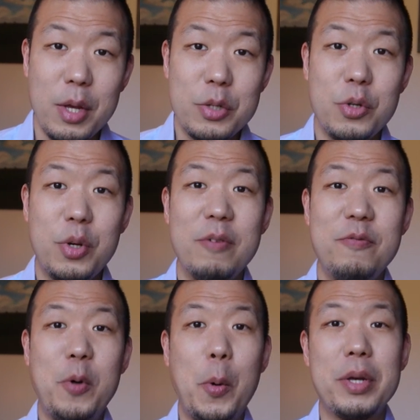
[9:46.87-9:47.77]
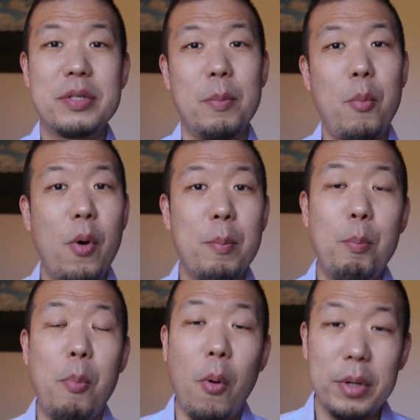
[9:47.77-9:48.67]
so you can focus on more
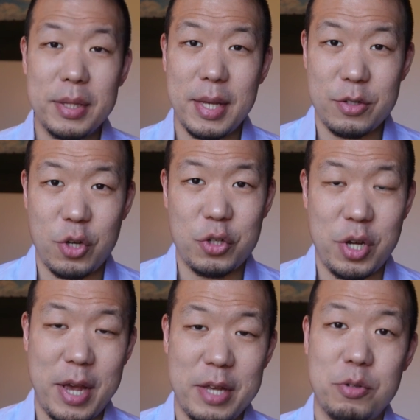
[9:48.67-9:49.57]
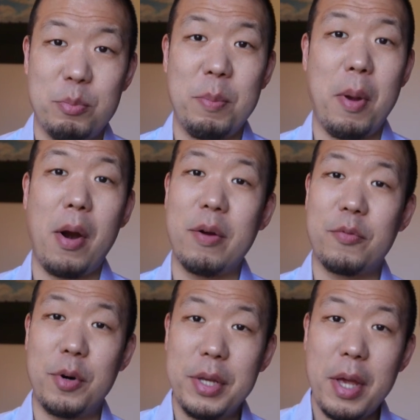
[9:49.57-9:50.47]
important things such as preparing
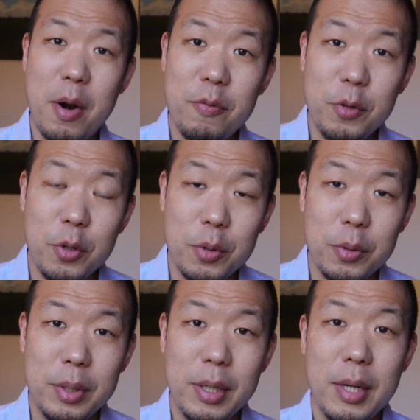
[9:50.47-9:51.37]
for an interview,